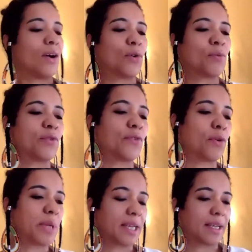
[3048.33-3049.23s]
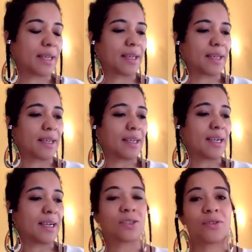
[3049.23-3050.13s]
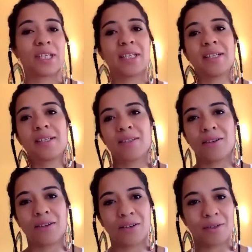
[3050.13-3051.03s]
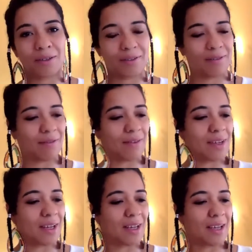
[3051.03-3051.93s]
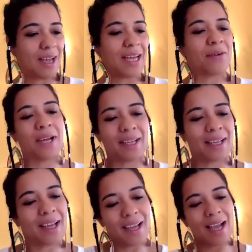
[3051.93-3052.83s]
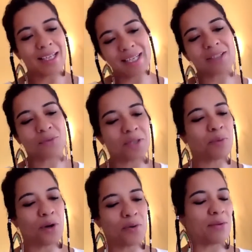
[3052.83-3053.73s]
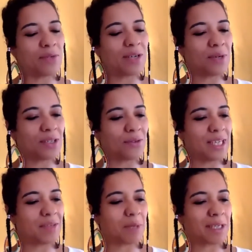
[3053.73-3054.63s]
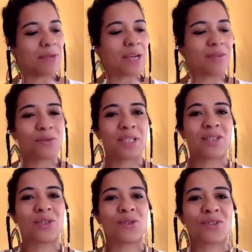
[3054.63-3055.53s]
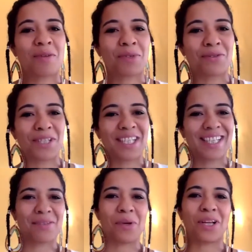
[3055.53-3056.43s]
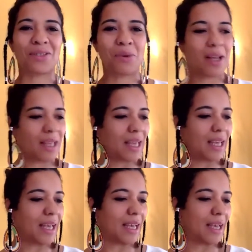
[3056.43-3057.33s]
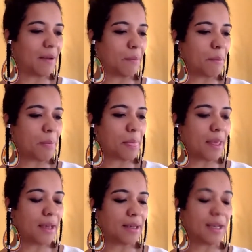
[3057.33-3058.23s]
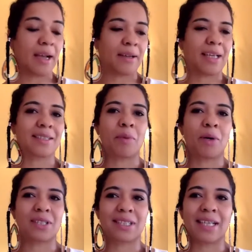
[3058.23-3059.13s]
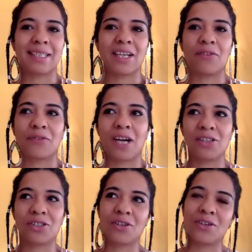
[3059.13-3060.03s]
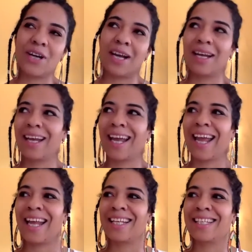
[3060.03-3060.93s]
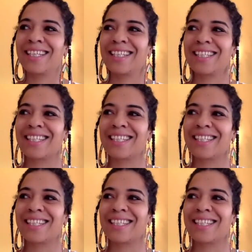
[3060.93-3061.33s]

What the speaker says: homophobic countries or anyway, there's one poem I really want to read, but now we have to read two, so I'm going to read this one as well. Yeah, it's about this idea of culture and